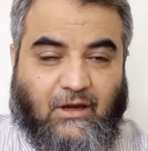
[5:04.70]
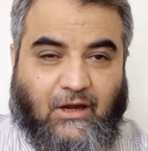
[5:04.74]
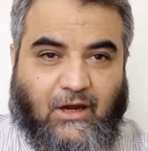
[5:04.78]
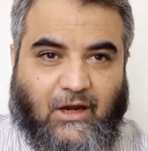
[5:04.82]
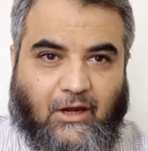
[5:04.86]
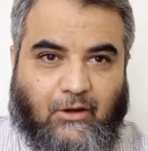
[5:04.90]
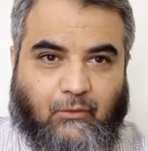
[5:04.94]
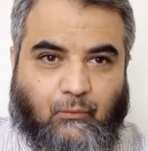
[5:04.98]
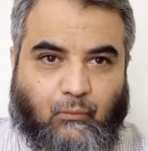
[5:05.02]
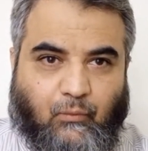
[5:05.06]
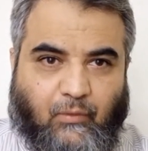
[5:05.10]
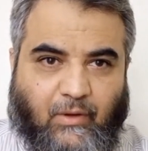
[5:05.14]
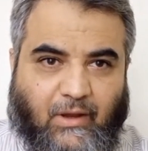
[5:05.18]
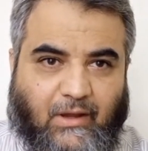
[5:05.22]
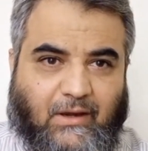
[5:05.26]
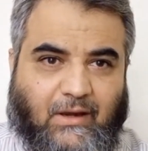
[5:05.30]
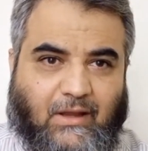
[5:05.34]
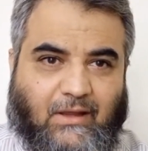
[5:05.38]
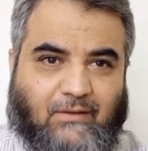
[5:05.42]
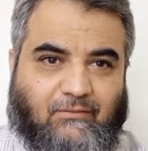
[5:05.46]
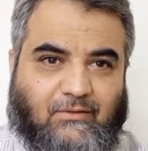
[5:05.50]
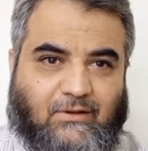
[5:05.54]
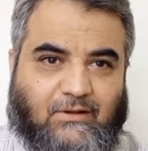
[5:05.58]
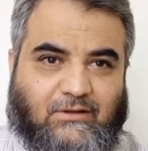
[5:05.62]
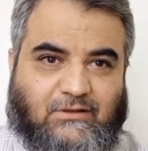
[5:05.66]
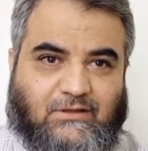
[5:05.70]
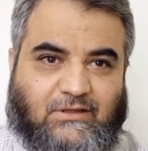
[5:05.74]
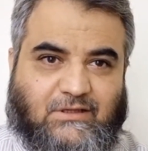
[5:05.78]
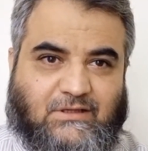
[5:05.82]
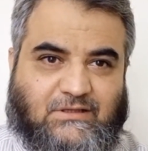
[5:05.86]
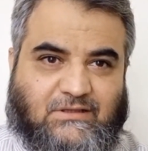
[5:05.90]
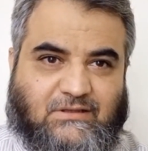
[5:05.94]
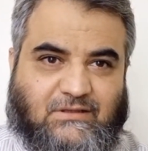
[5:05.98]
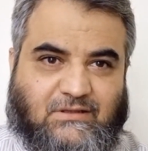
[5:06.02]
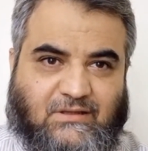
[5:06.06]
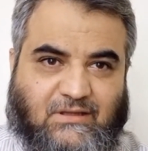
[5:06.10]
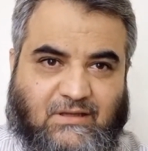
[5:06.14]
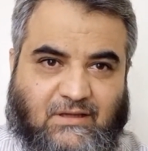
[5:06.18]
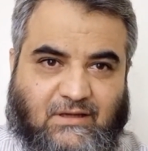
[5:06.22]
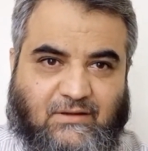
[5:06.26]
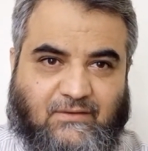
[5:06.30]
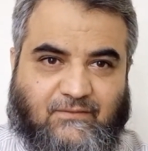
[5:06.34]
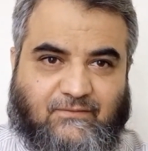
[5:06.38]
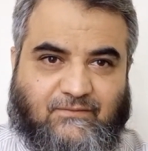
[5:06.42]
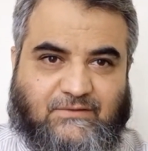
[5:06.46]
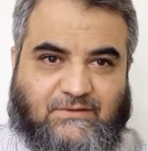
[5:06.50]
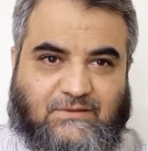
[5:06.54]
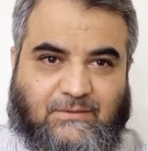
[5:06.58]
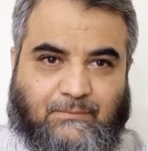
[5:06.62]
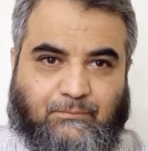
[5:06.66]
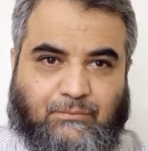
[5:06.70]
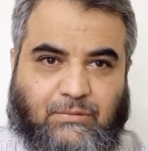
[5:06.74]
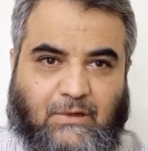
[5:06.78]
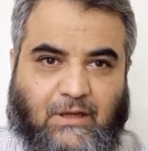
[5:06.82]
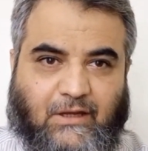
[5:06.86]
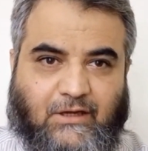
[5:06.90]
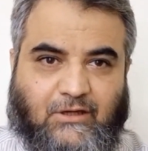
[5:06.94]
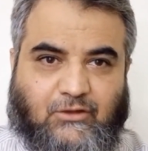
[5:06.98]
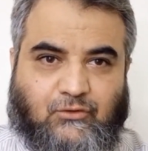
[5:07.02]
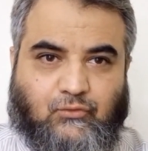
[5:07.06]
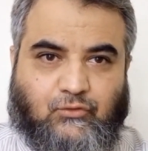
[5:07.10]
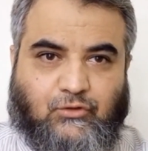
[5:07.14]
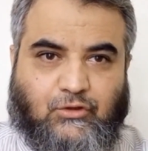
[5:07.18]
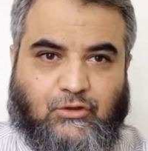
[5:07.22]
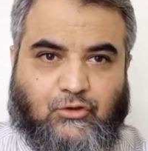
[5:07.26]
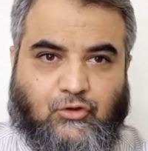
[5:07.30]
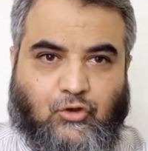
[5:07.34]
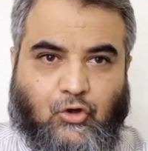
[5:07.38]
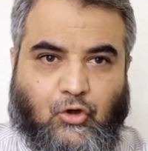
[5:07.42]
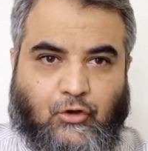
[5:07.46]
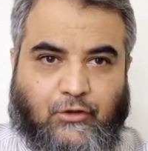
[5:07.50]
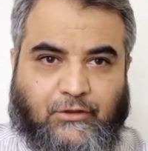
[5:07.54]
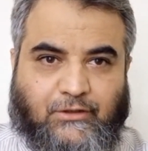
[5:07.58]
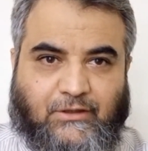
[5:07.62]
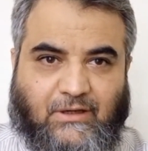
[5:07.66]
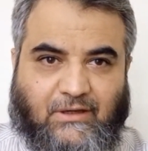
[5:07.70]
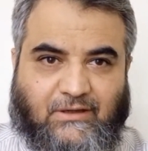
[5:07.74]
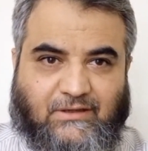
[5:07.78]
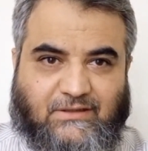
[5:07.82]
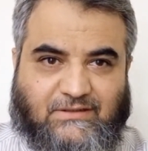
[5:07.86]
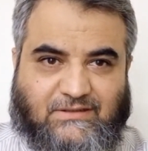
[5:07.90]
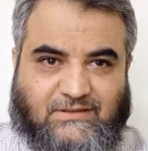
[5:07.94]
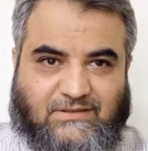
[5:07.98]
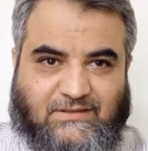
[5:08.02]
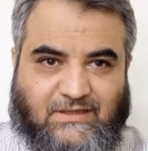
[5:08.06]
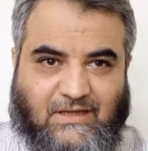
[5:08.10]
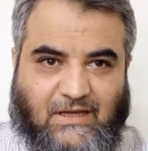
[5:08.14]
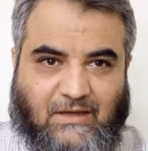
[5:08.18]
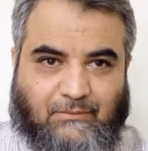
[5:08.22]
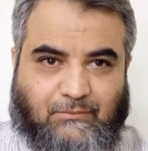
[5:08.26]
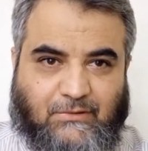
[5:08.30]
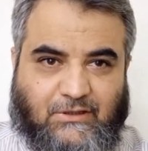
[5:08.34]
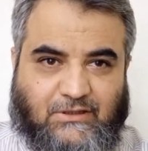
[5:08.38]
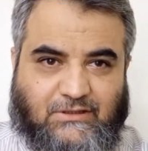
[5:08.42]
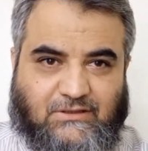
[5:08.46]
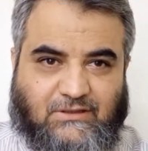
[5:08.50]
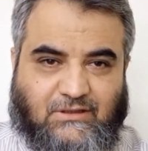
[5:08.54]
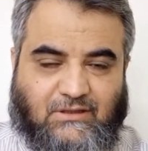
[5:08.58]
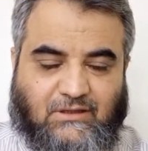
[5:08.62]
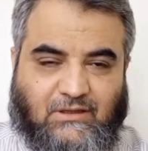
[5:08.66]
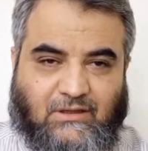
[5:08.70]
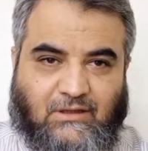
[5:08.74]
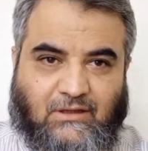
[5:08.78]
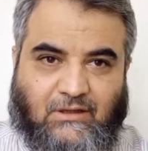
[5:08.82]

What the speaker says: And whenever these nerve supply to the cornea is damaged,